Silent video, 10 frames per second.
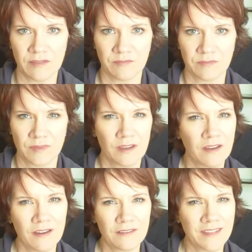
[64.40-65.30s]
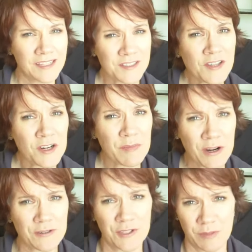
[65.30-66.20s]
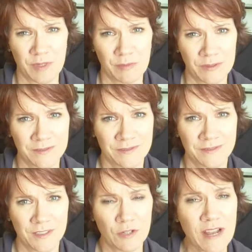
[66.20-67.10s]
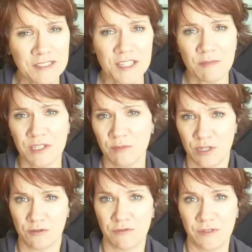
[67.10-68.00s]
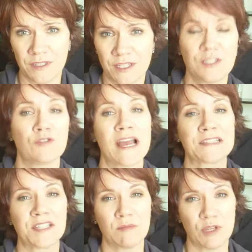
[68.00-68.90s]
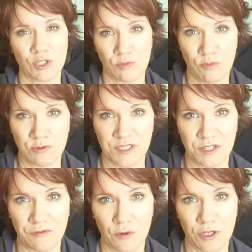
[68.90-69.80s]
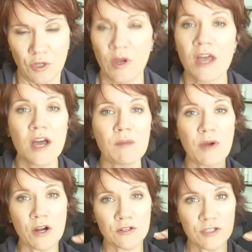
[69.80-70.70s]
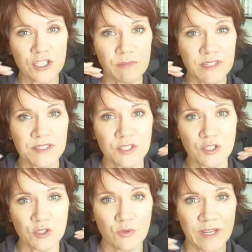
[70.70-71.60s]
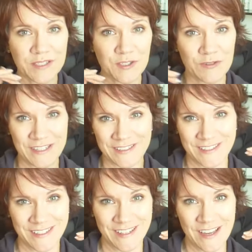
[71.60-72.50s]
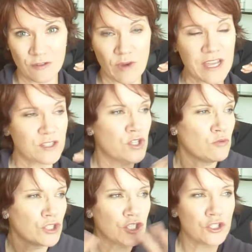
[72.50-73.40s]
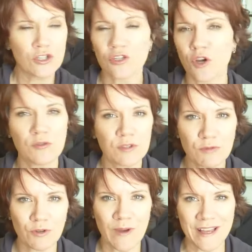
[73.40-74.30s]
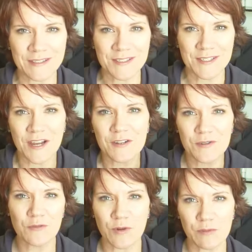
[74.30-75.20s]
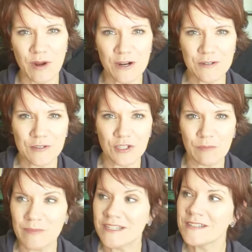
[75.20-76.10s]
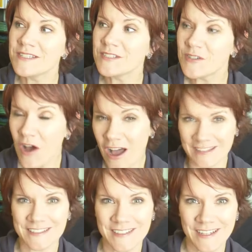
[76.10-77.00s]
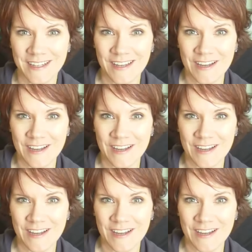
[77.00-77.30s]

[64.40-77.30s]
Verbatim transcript: right? That is not a partnership, people. You're asking me to be your affiliate, you're asking me to promote stuff for you. A partnership is a two-way street right? Don't sugarcoat the request under the word partnership because it's not